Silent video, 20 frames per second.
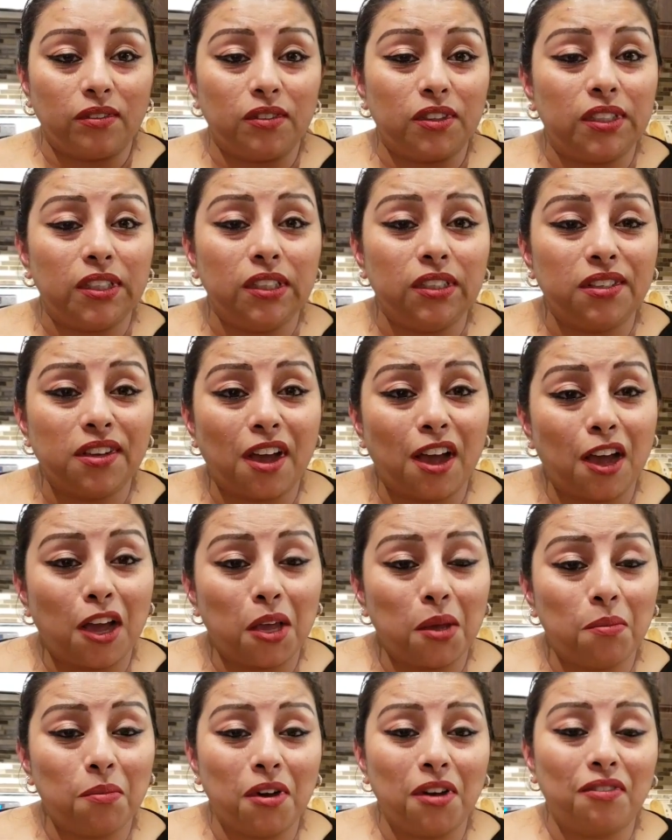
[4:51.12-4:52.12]
tea
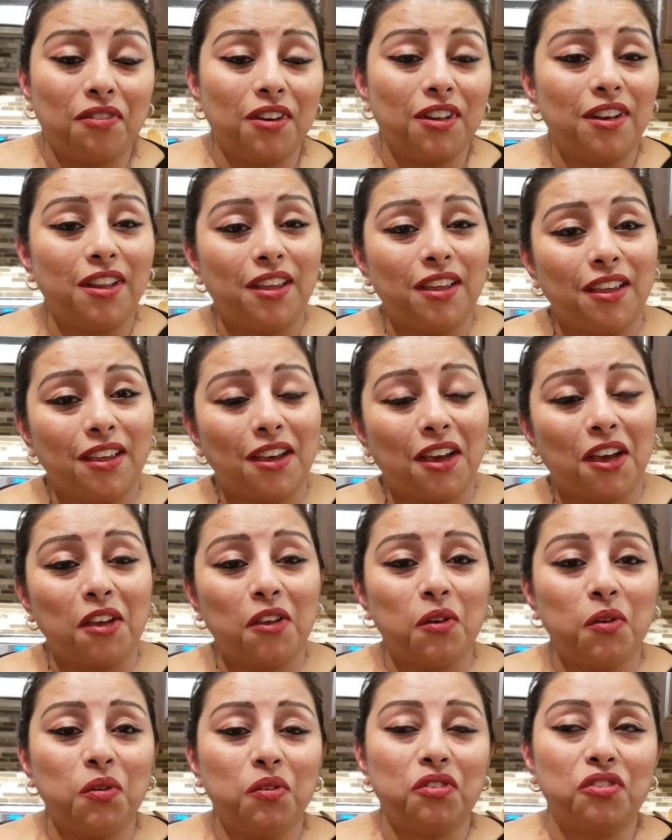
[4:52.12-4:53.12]
time every day. I
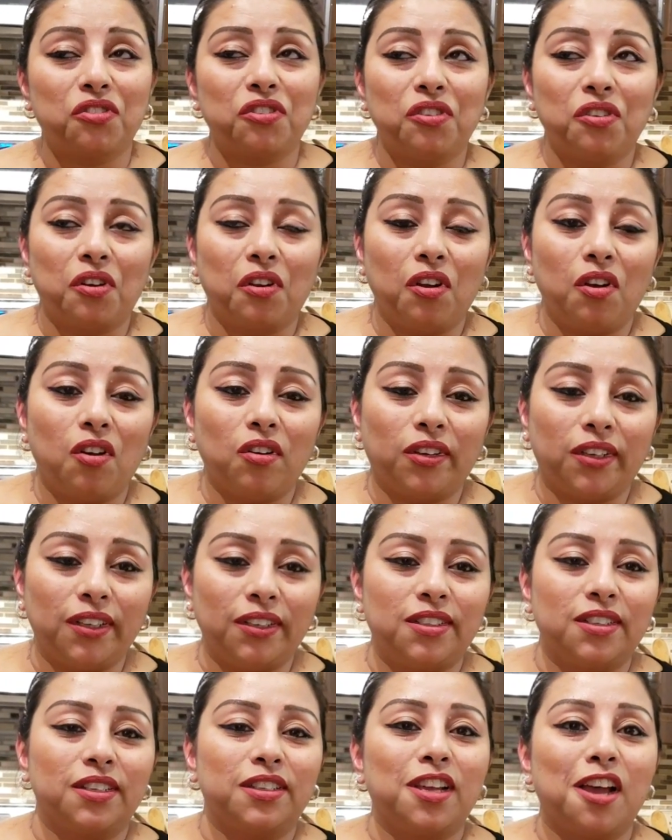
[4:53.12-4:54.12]
know 3 o'clock
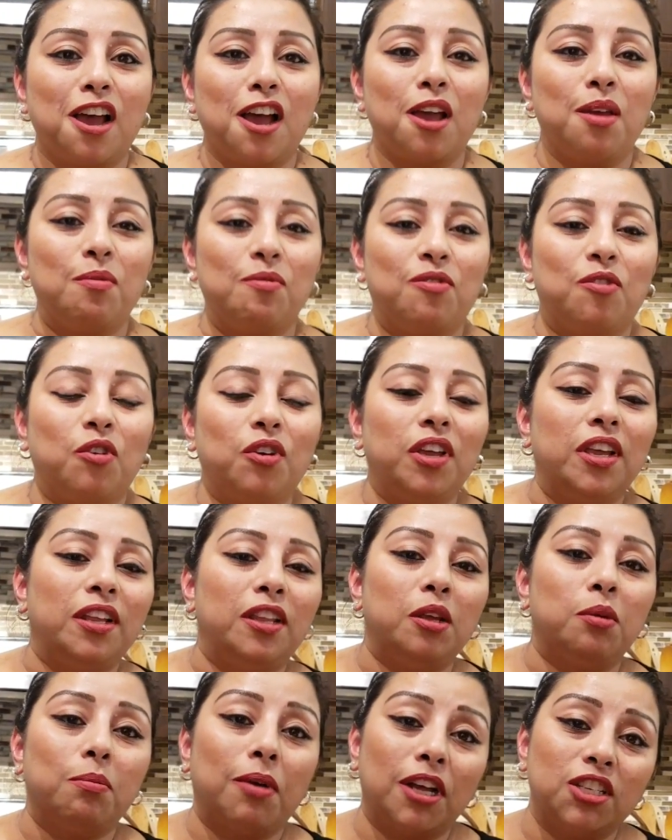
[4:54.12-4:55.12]
is a time for
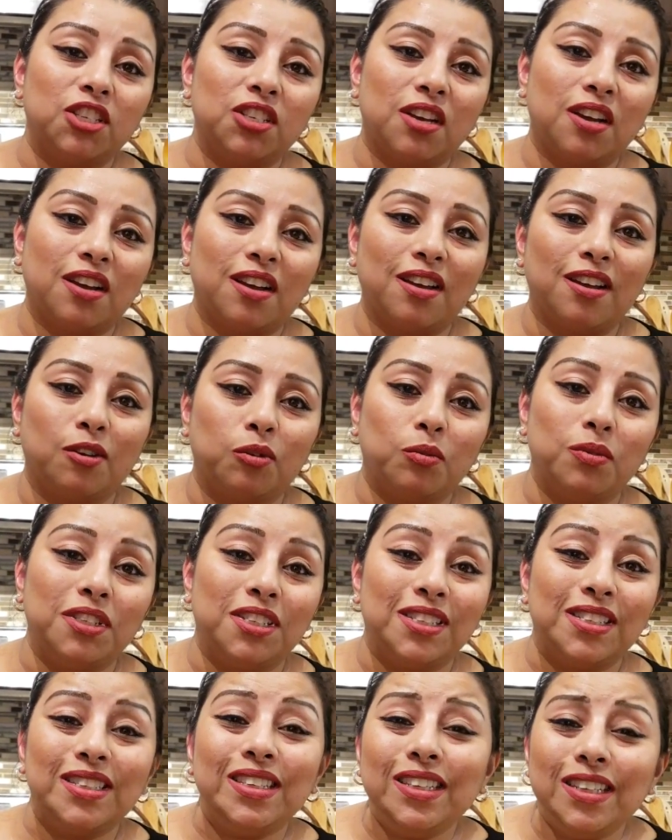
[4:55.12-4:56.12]
eating bhajia and
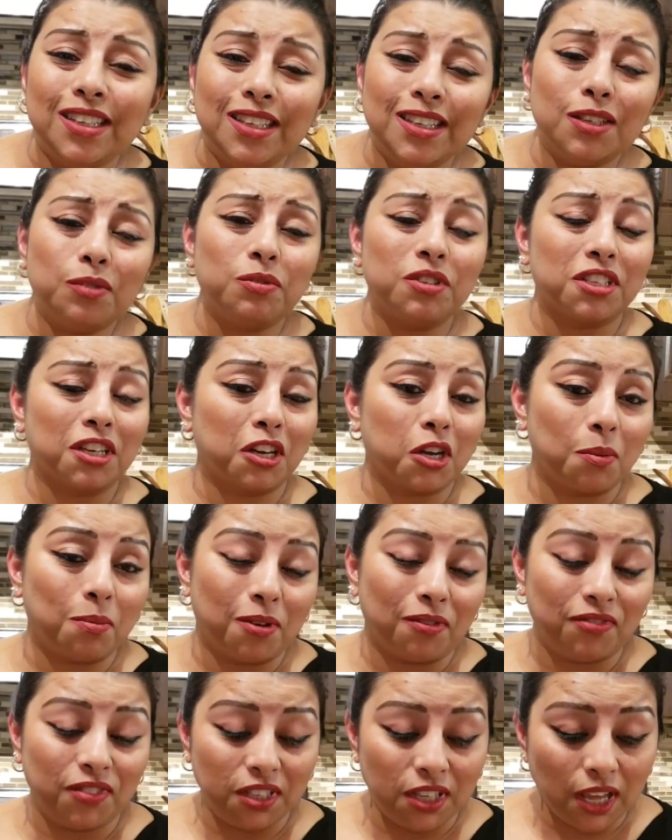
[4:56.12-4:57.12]
with tea, with a cup
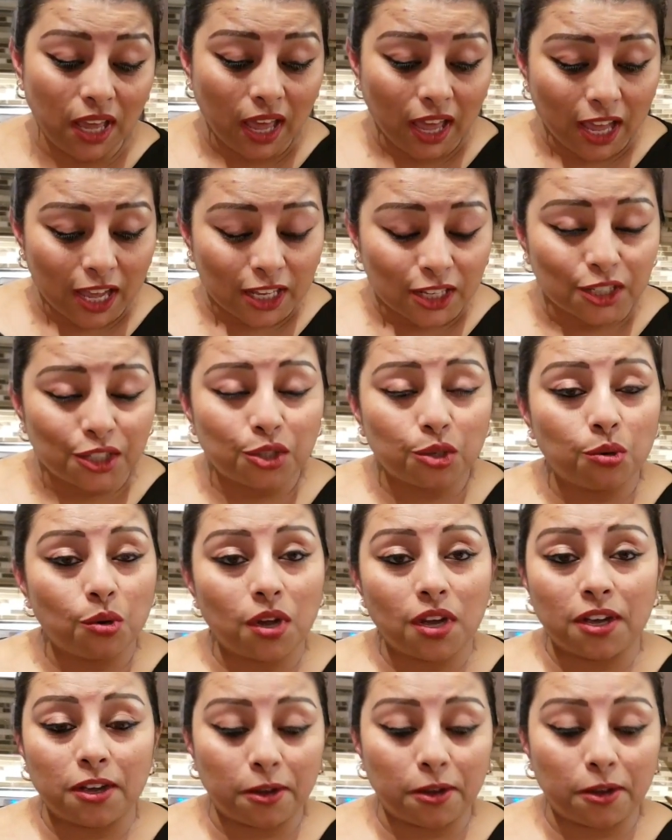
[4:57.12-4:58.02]
of tea. So